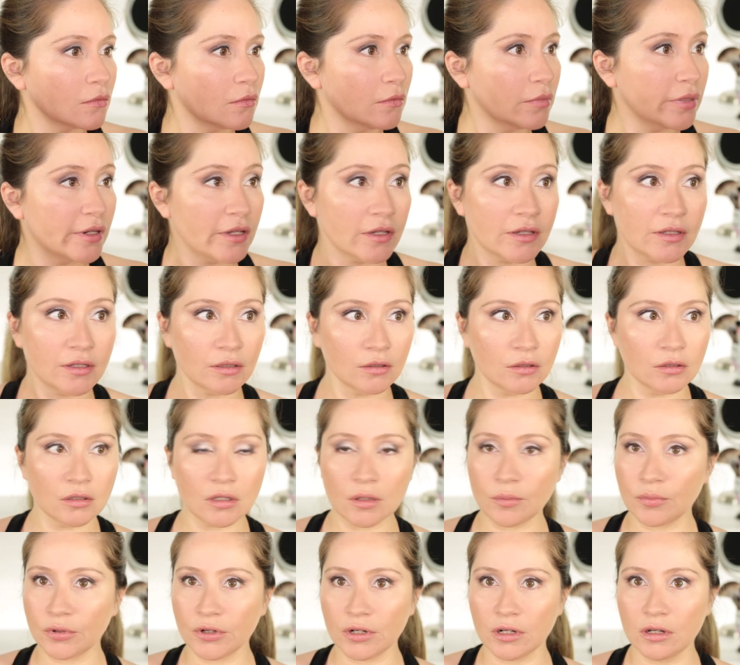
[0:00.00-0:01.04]
But it's still
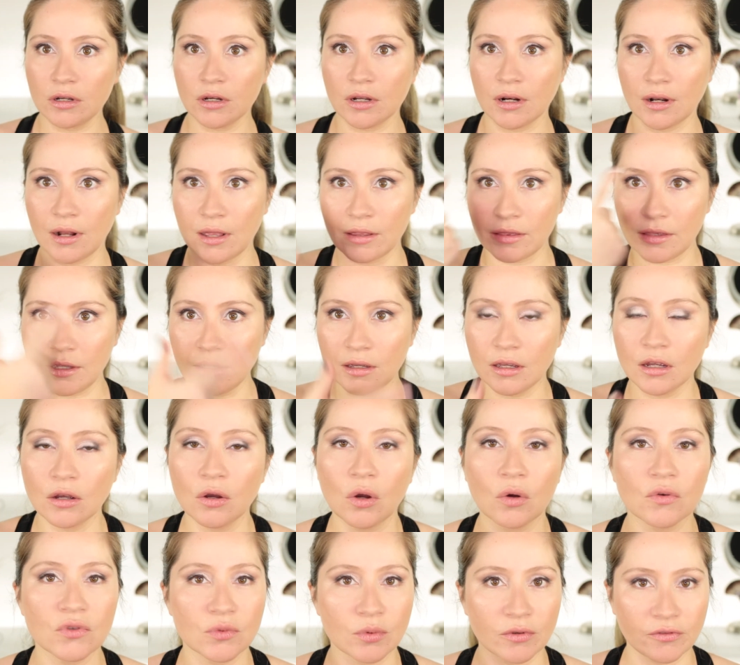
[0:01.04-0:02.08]
looking pretty good. And I think it
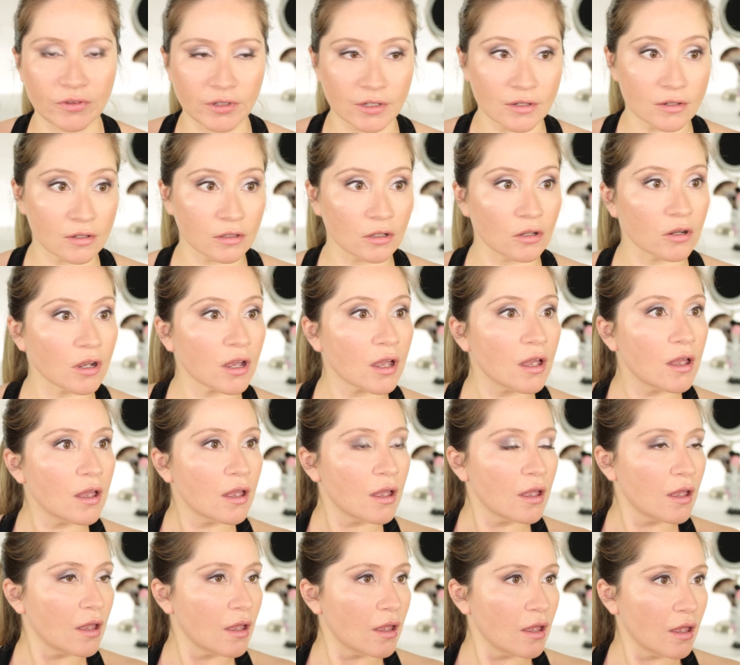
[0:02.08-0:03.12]
goes with this look
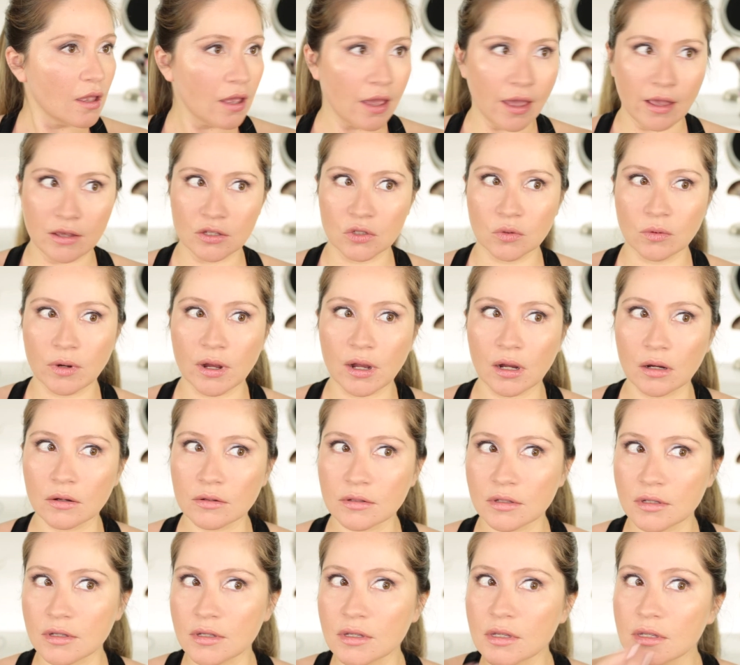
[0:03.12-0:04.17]
as well,
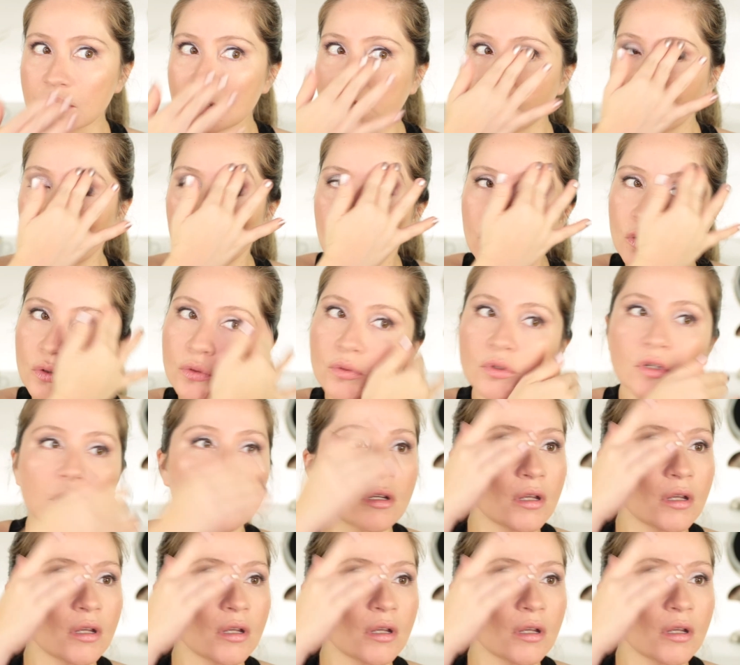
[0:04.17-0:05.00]
since it's a nude.